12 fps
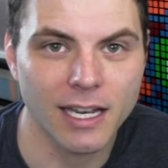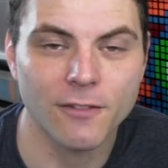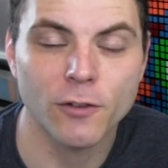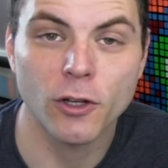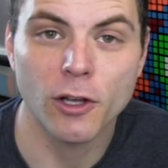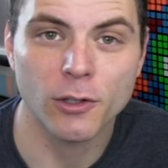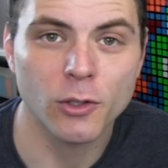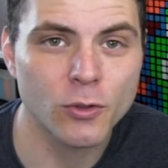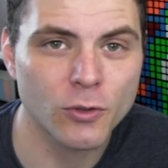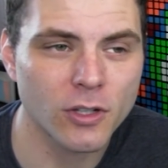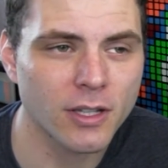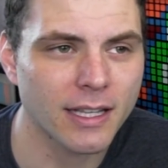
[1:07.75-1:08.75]
And if you're color
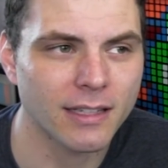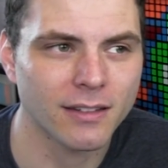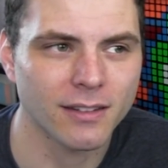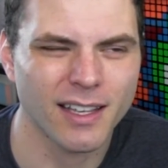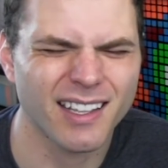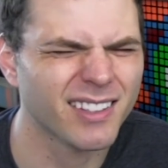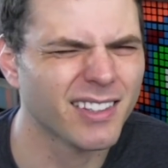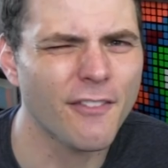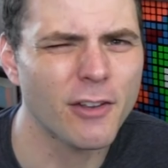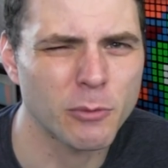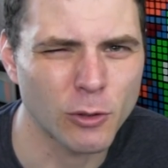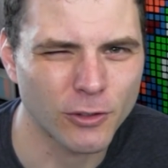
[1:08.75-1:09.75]
neutral, it's like
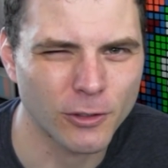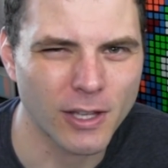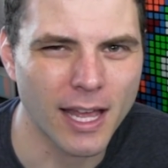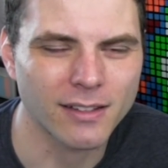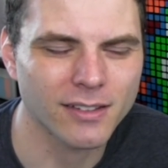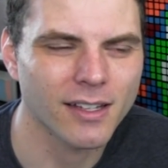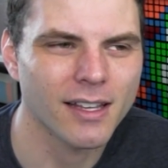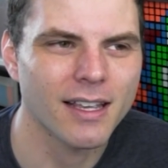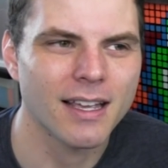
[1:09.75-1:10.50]
7 moves or less.